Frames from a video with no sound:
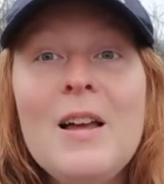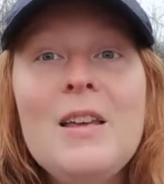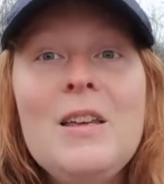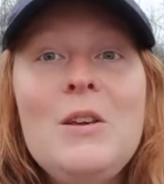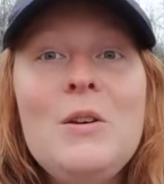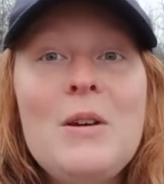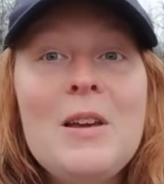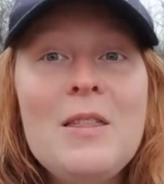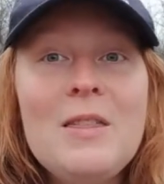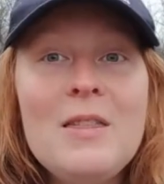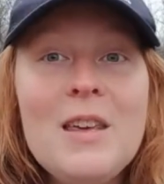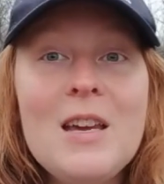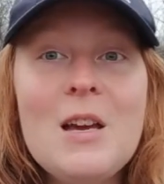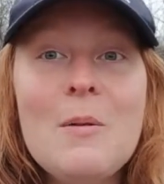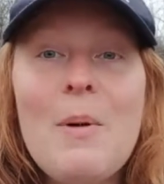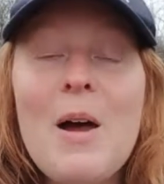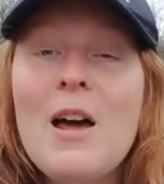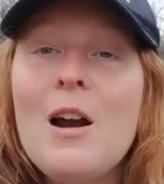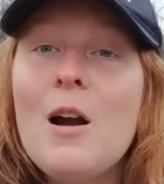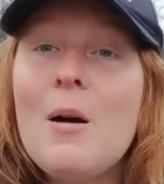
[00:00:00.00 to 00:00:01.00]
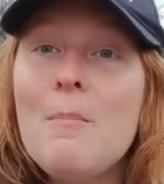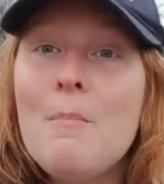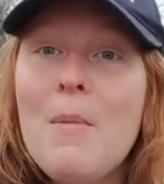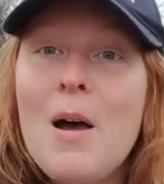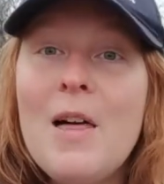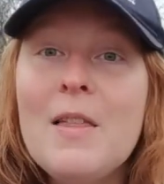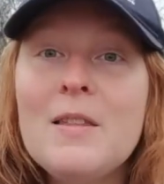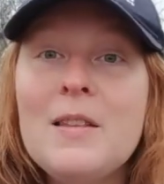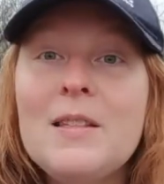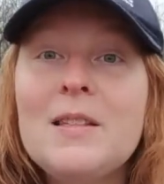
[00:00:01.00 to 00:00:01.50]
You can think about our
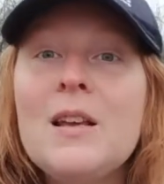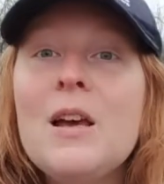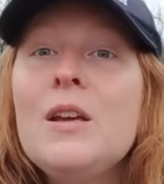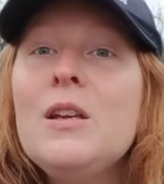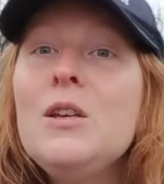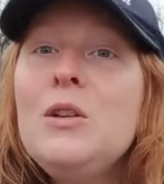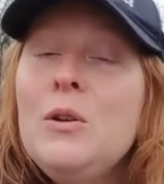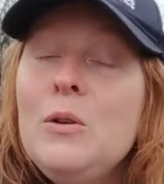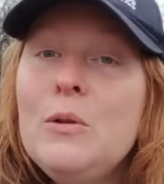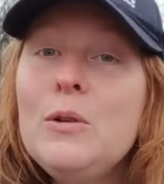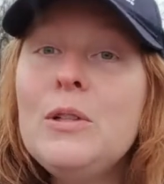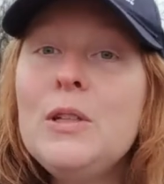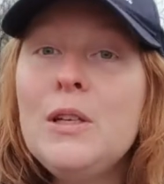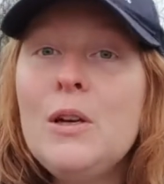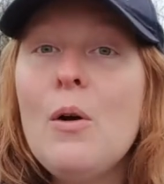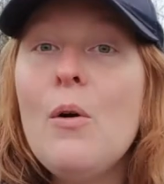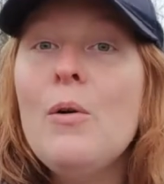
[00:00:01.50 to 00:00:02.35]
months usually